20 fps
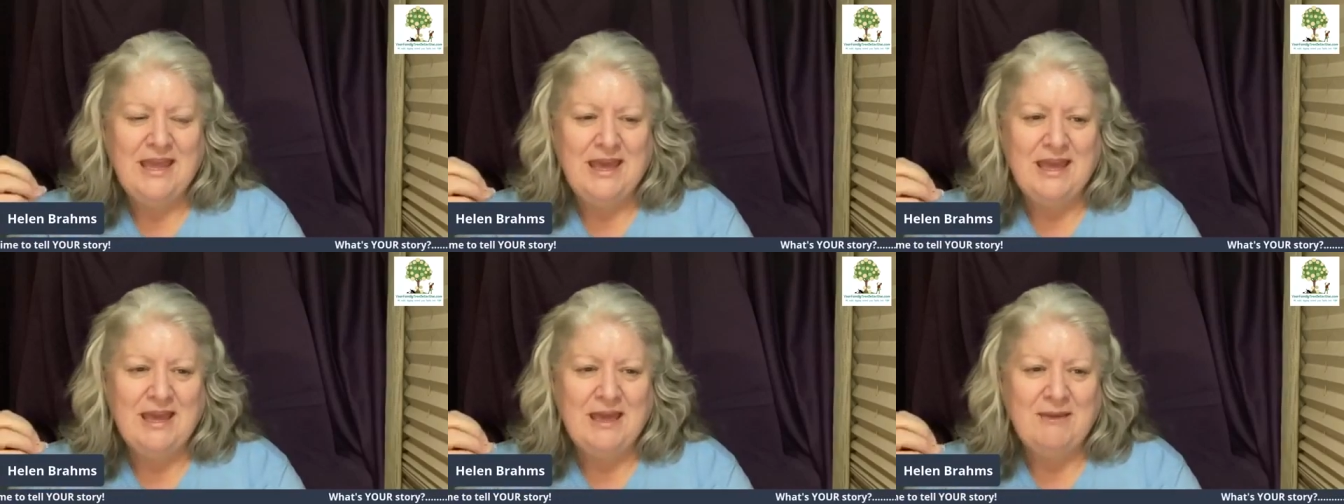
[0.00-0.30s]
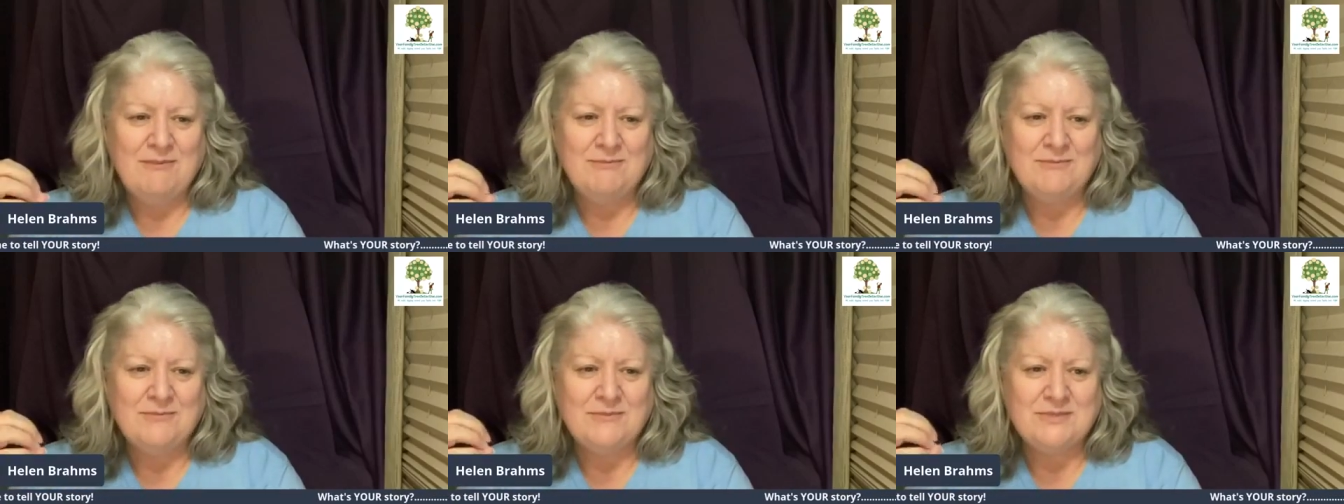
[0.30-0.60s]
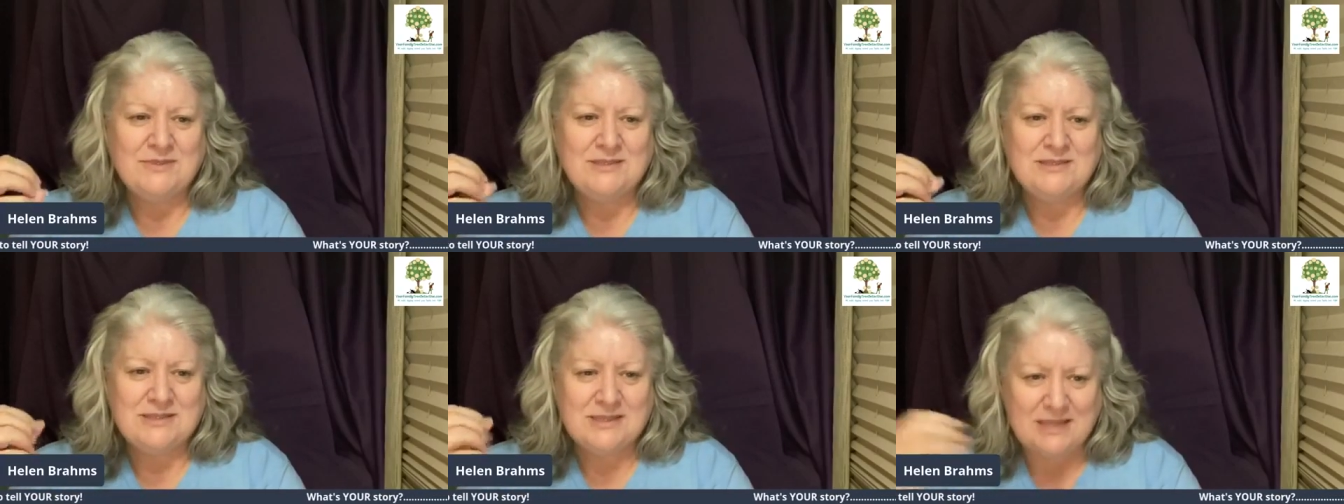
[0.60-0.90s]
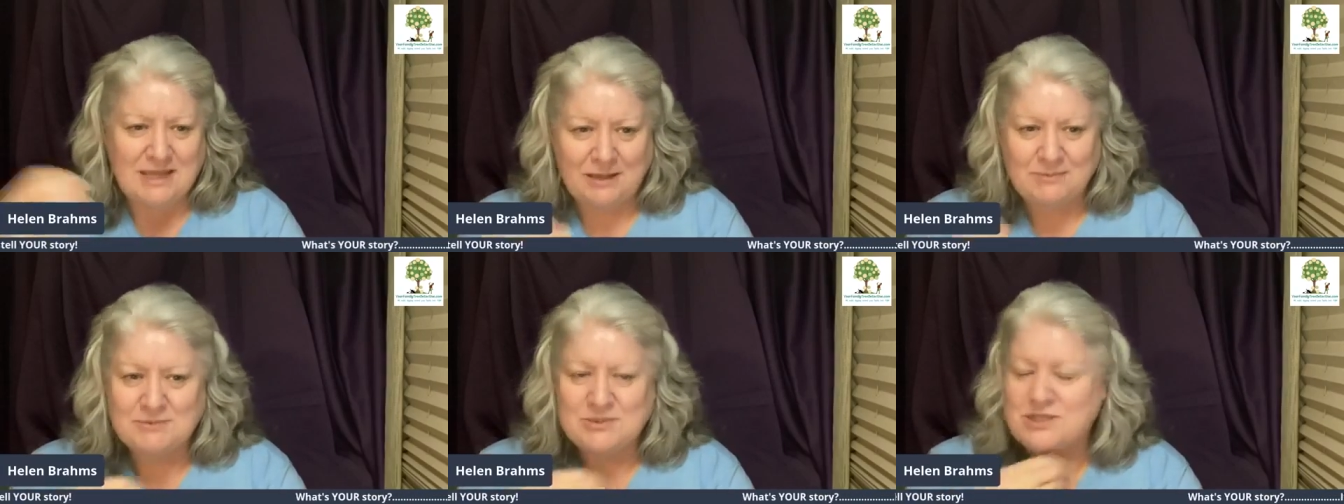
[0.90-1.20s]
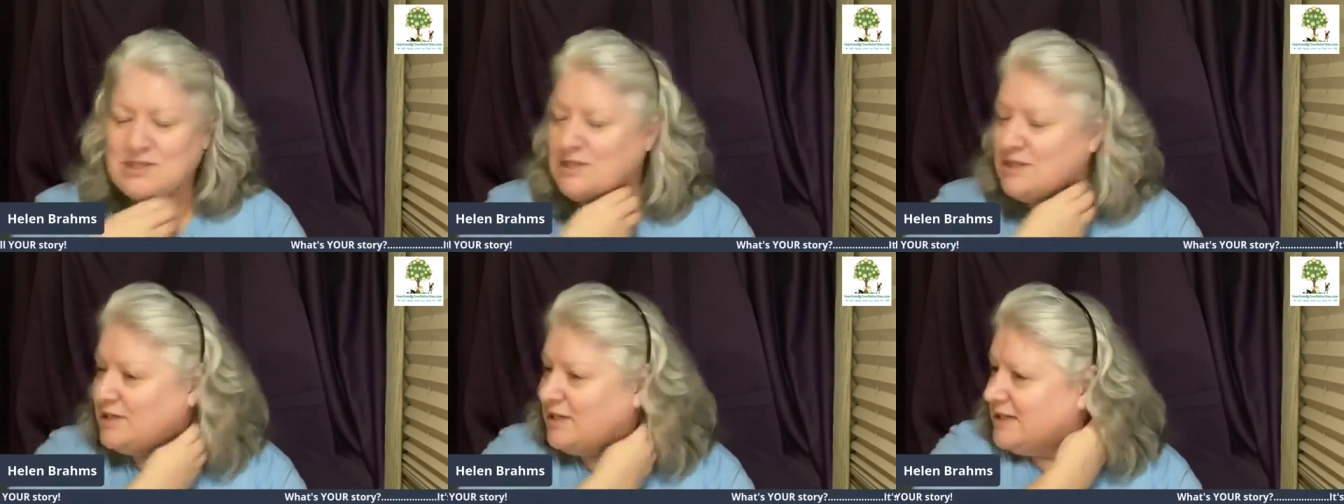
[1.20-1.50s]
to come
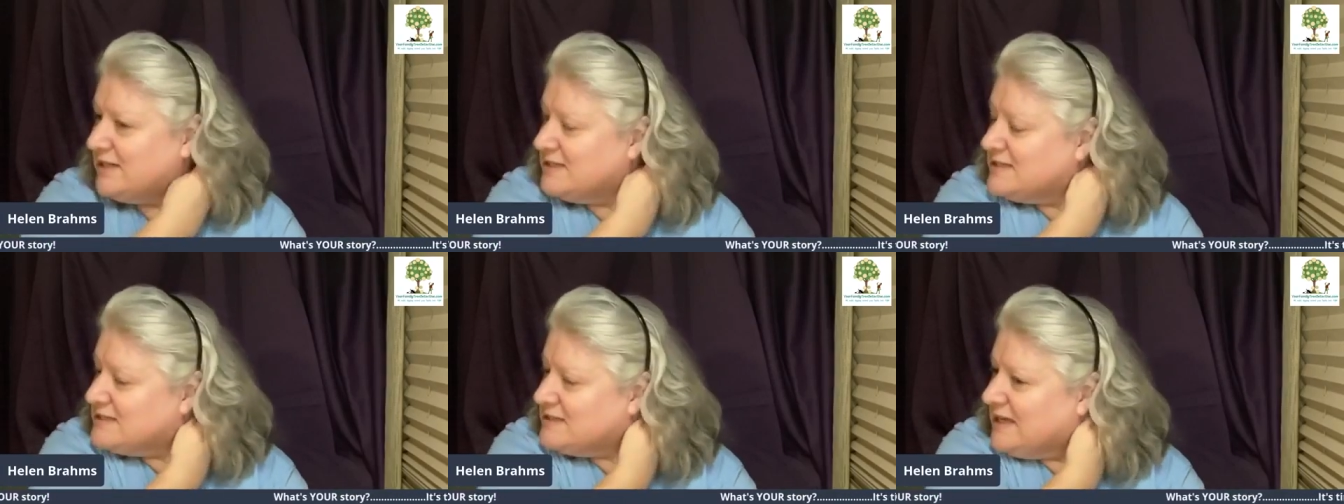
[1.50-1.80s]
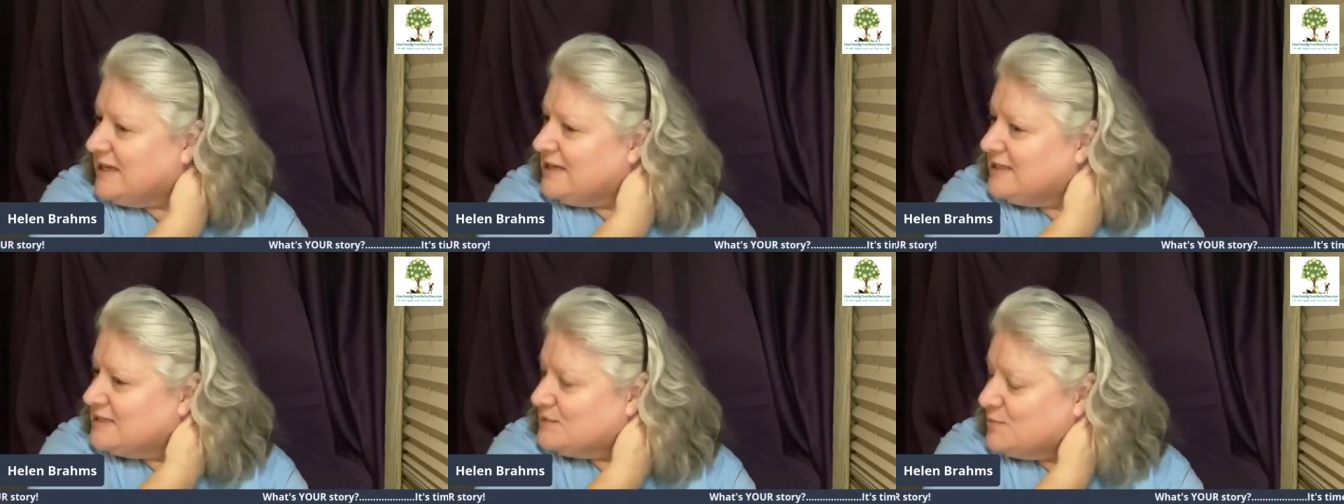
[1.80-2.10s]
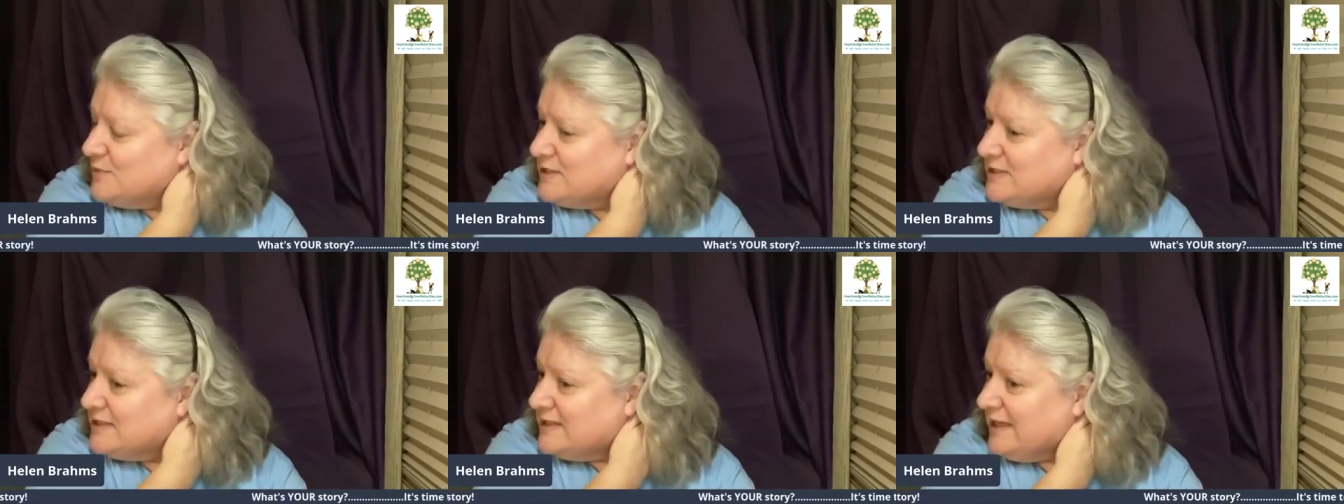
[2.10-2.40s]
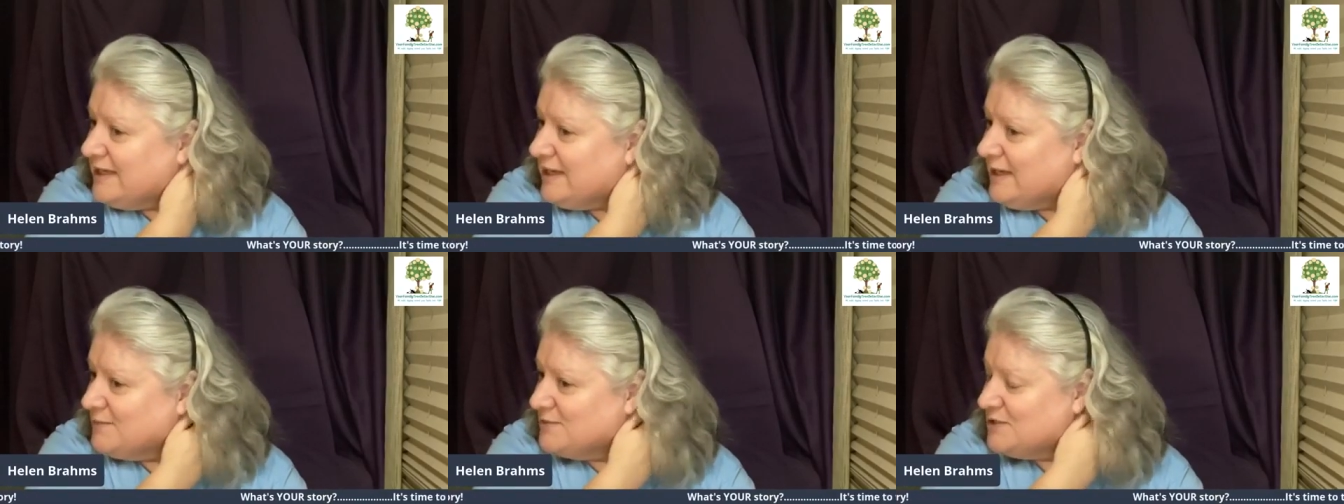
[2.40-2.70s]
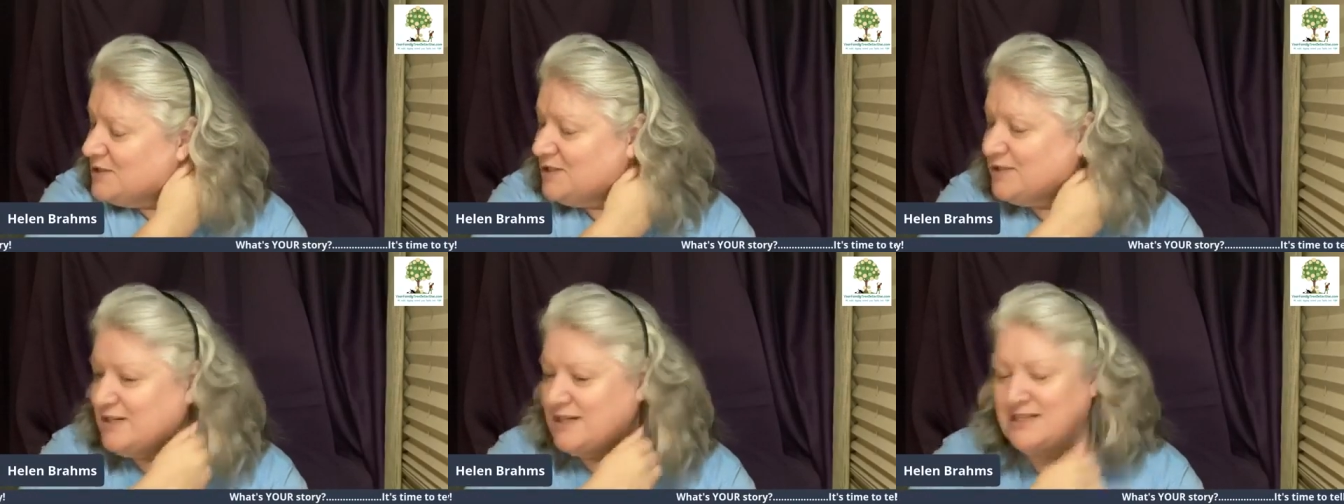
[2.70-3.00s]
to the United States? When did they come
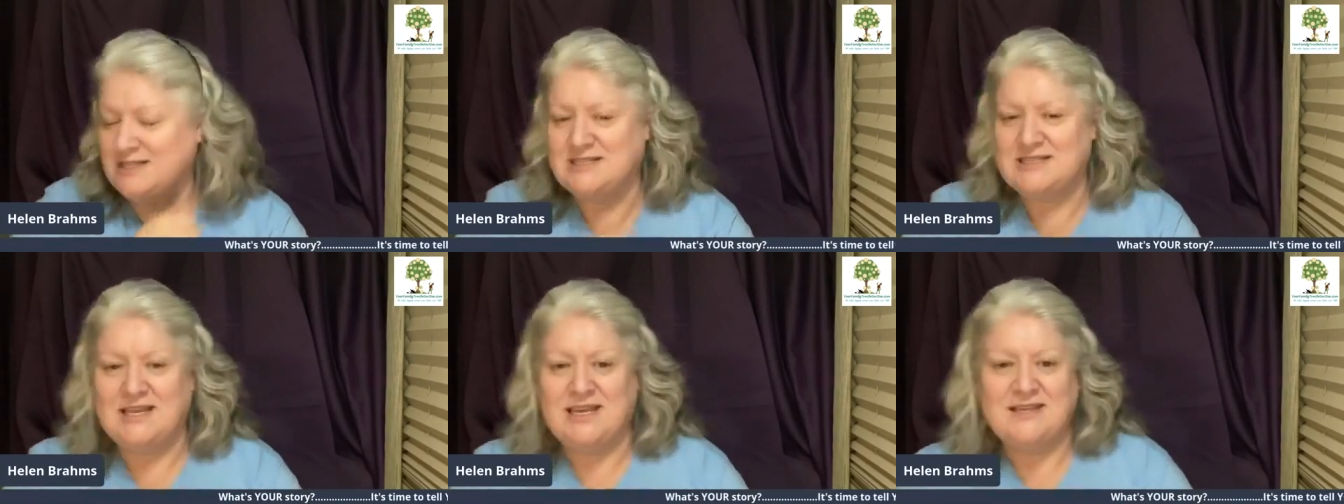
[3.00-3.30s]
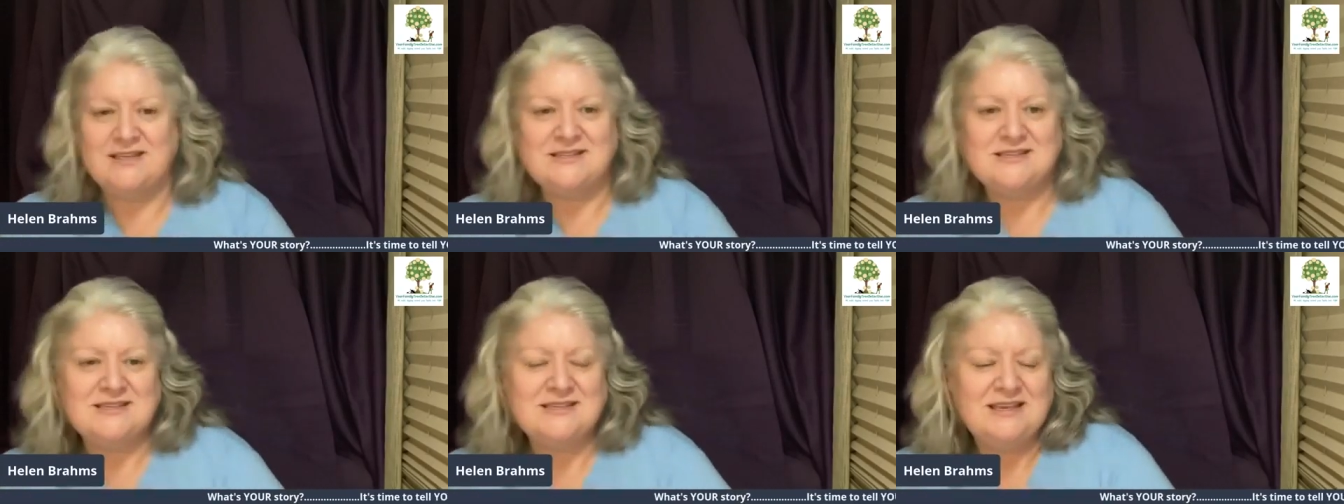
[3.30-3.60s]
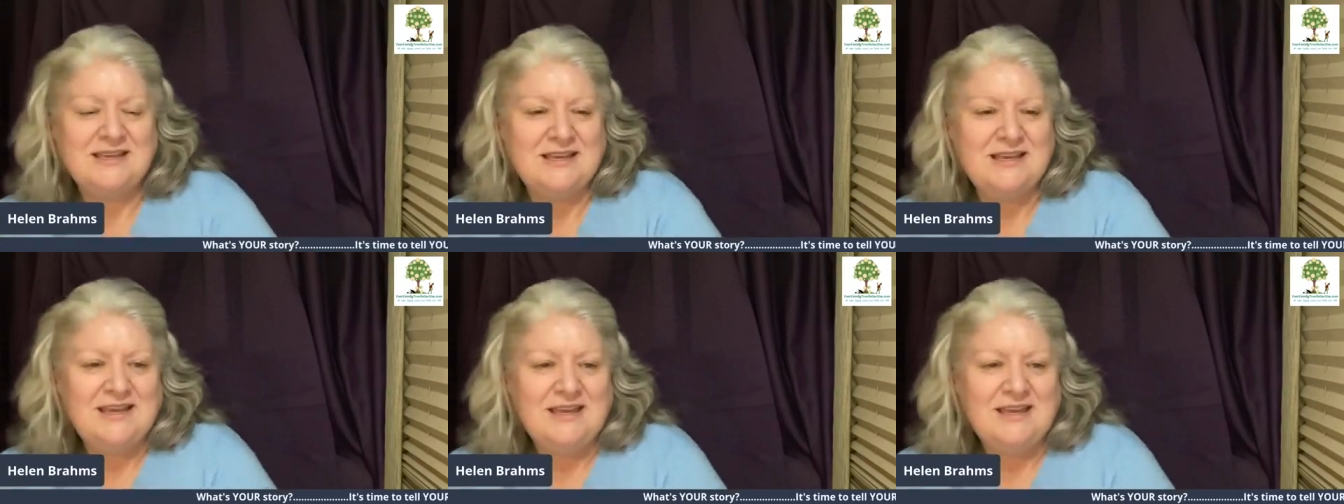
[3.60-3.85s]
to the United States?